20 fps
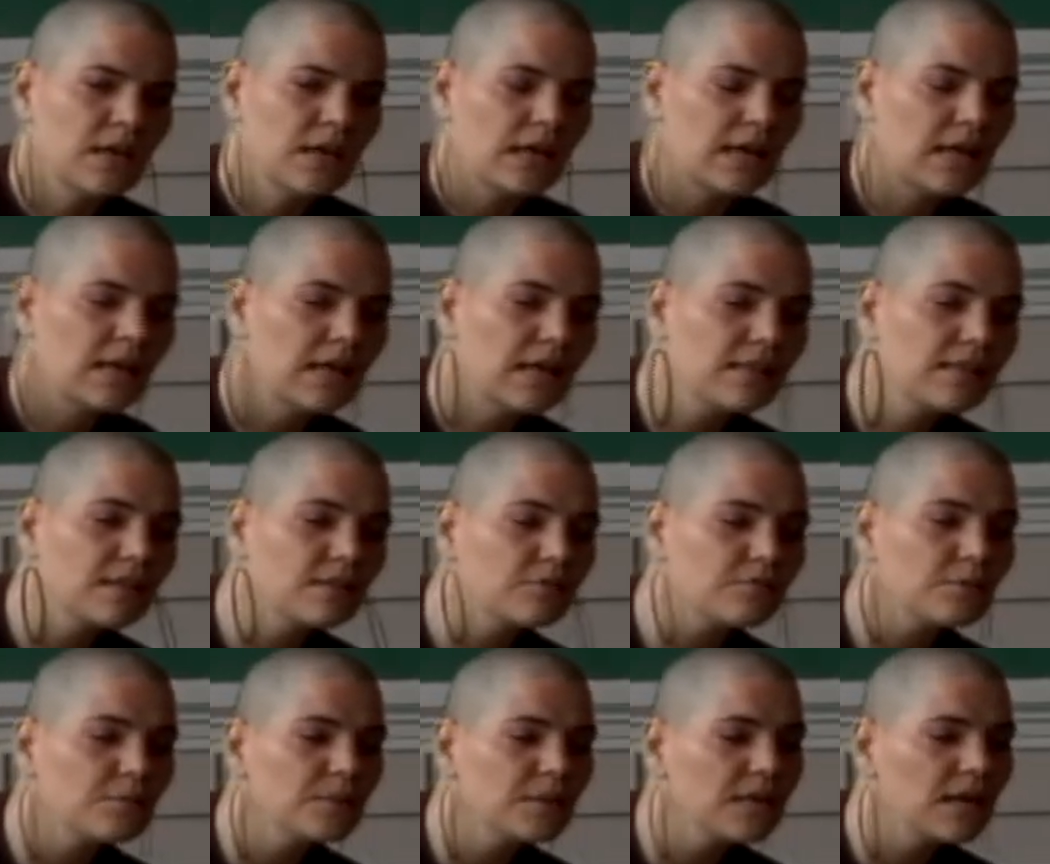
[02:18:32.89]
And I think for
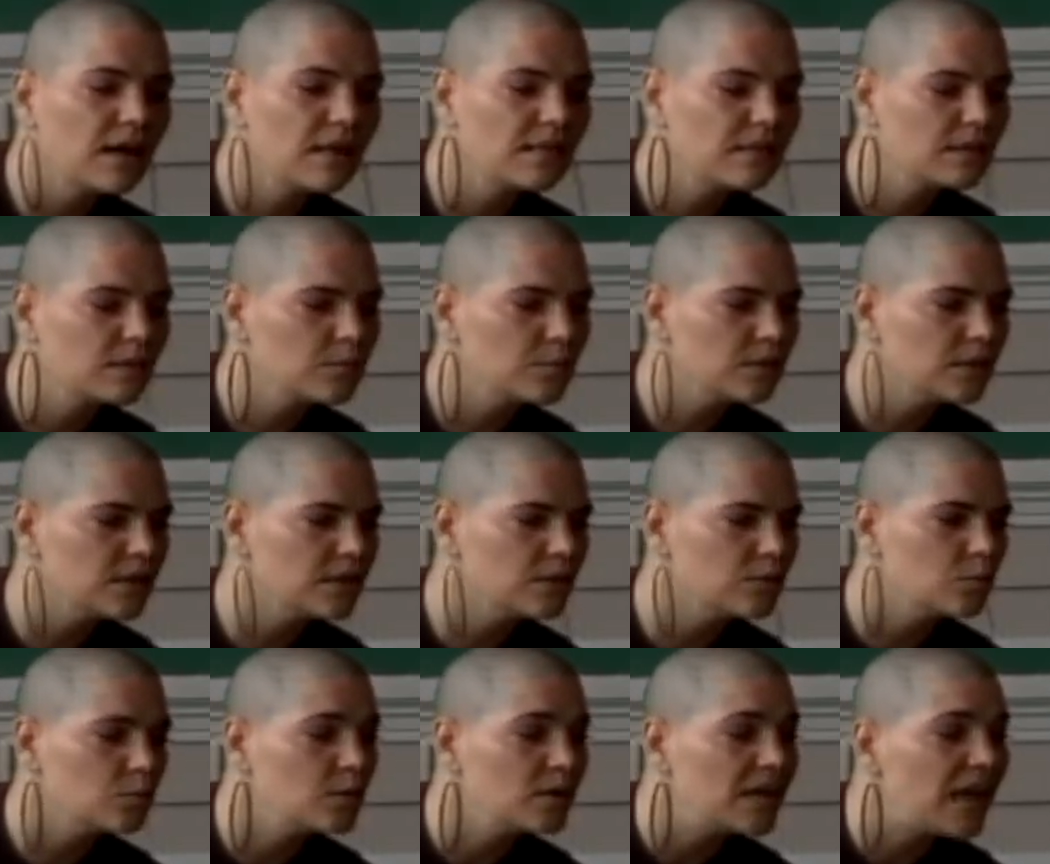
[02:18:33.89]
me, I think
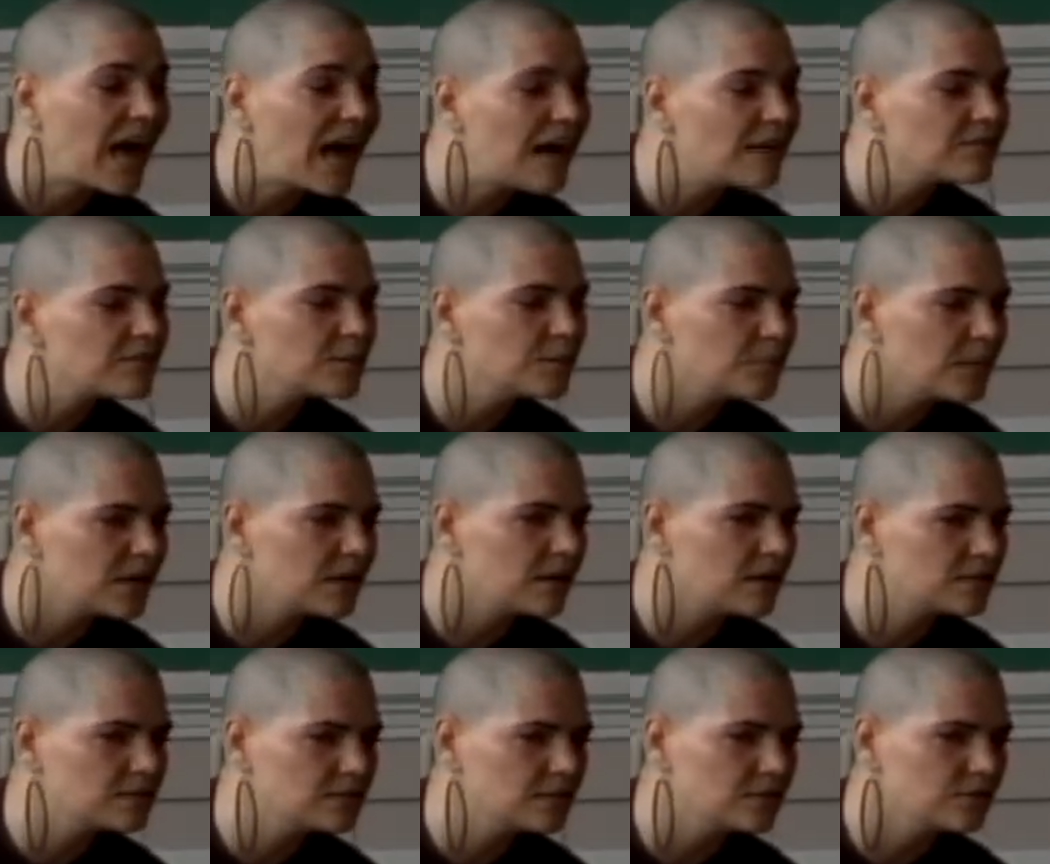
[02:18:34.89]
we have to make
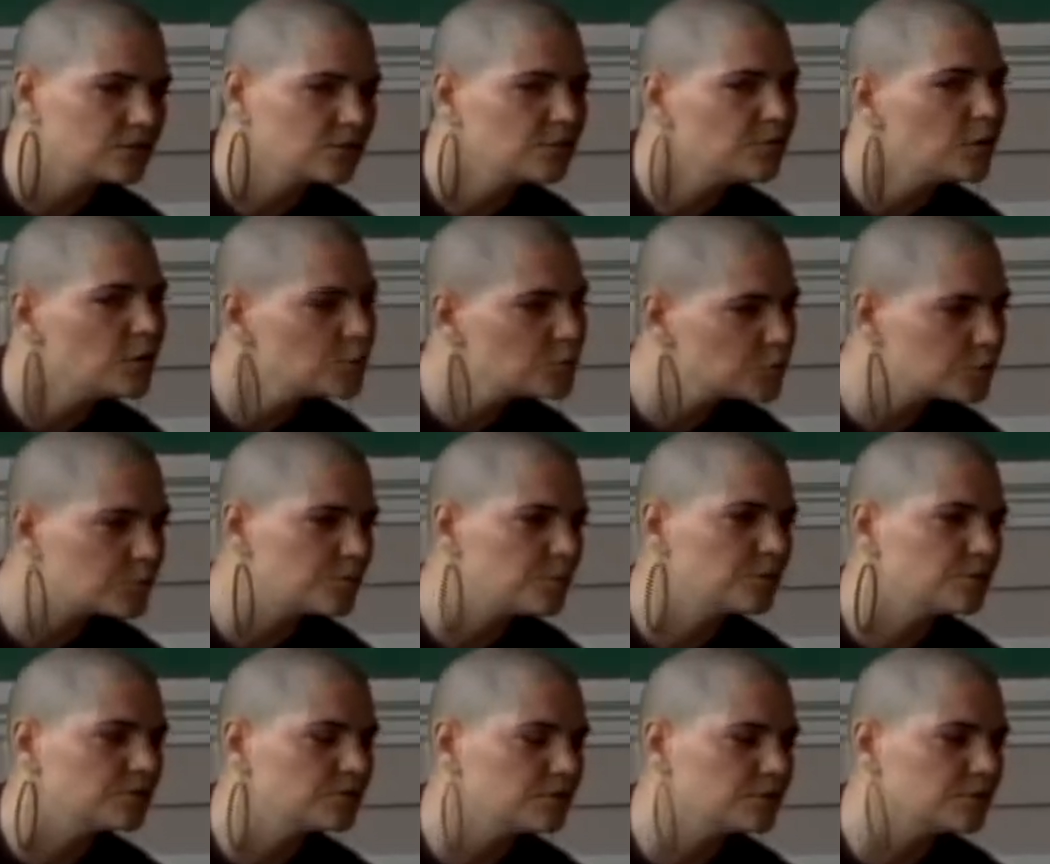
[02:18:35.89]
ourselves
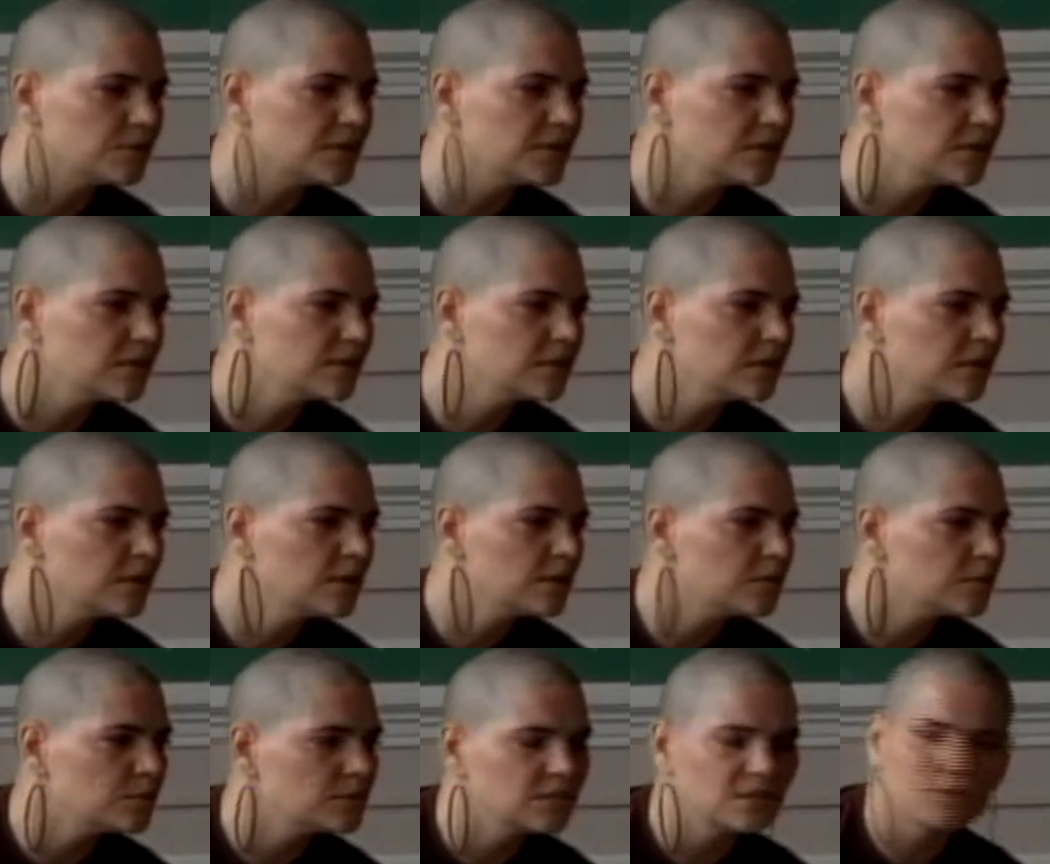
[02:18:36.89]
vulnerable to it,
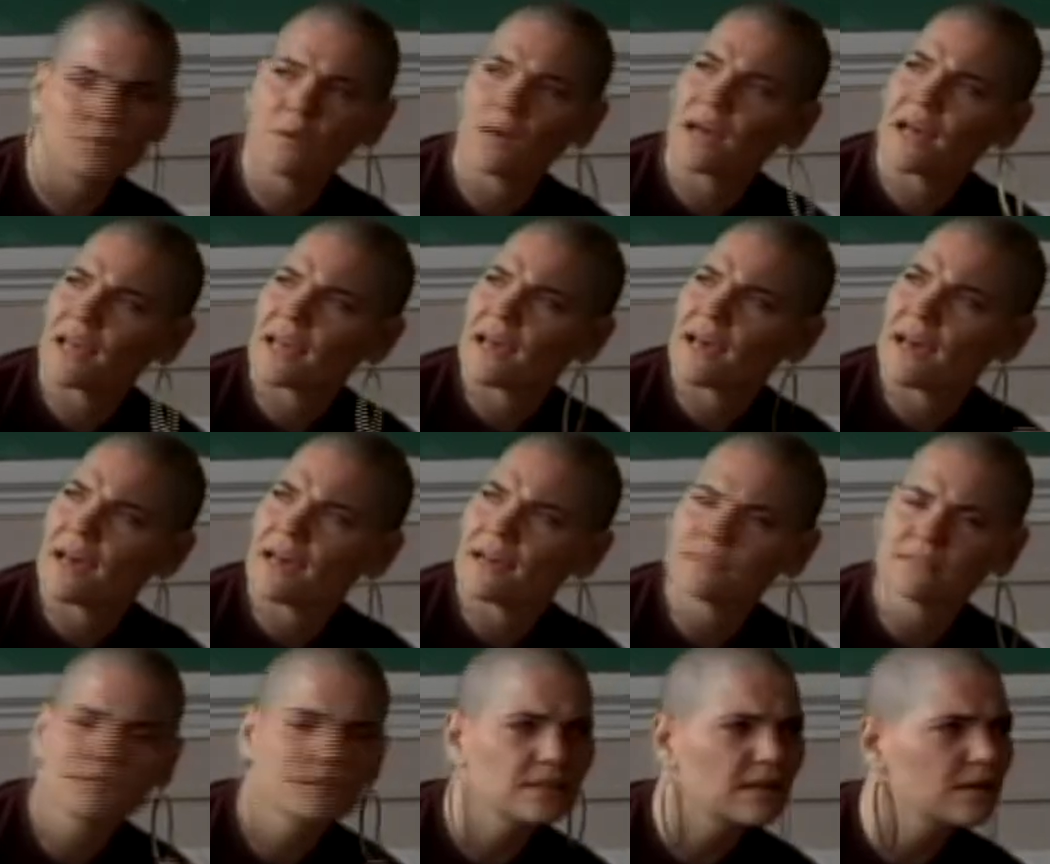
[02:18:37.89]
which is why I
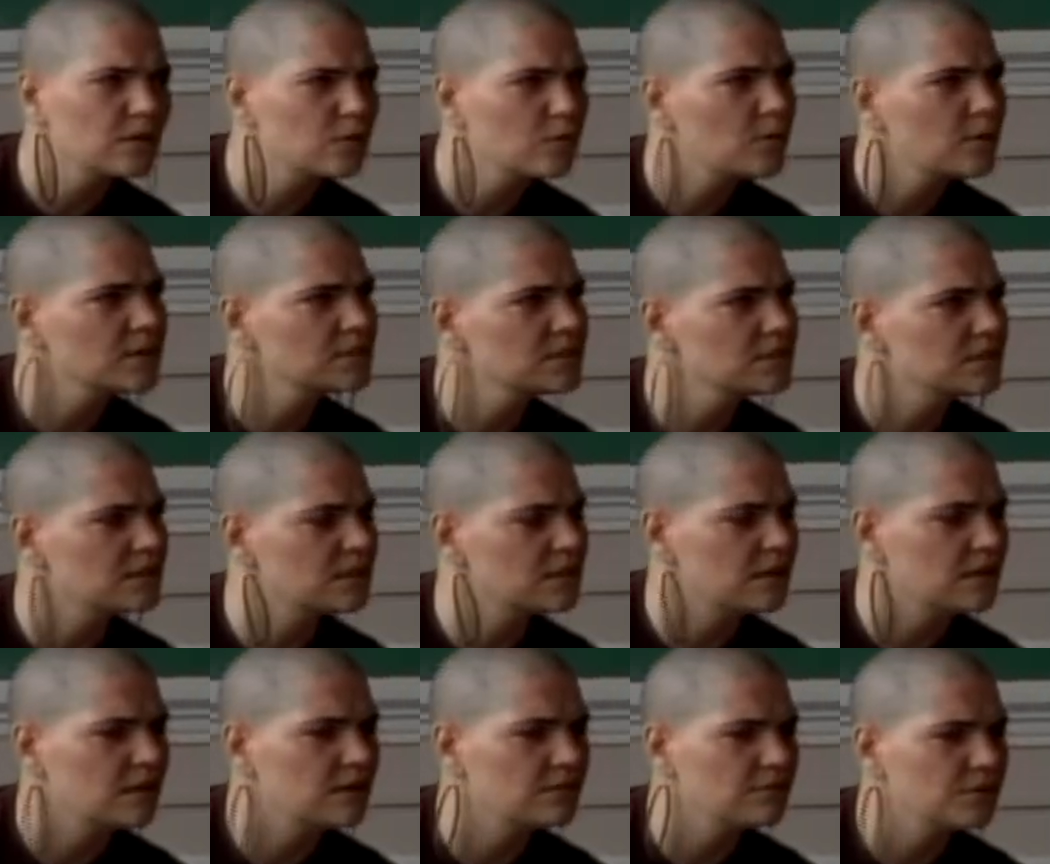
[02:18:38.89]
asked that question
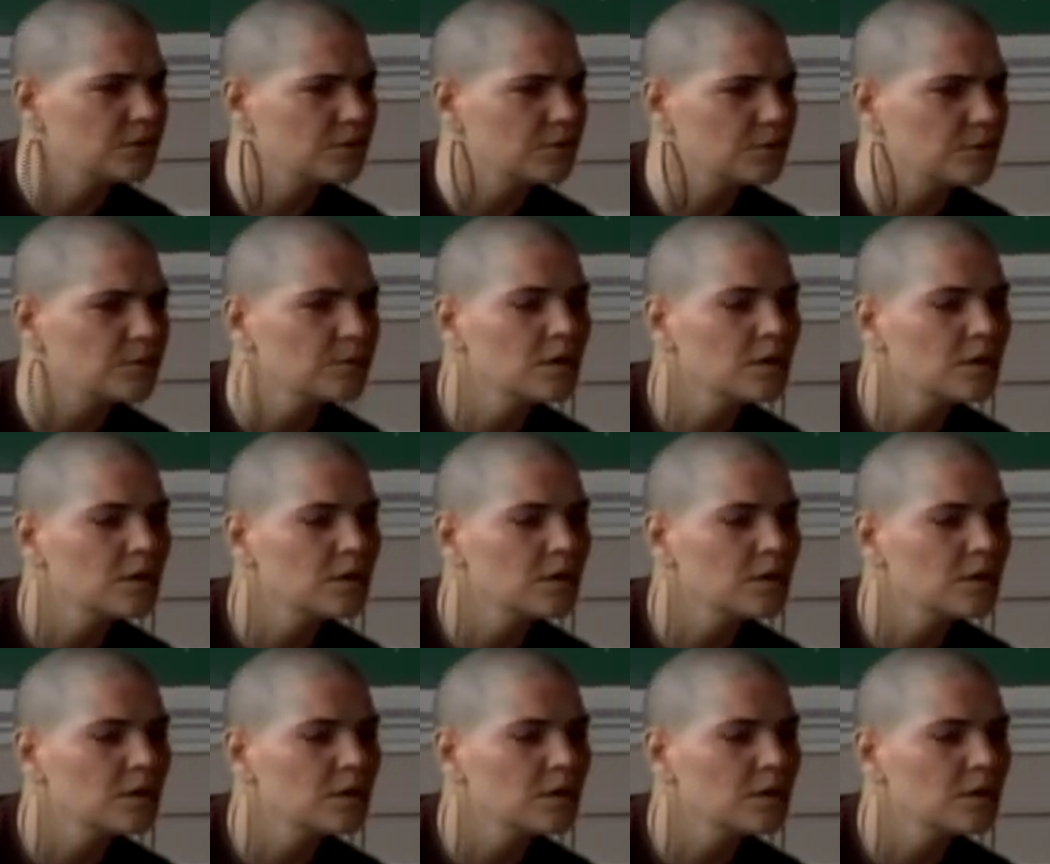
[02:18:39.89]
of you.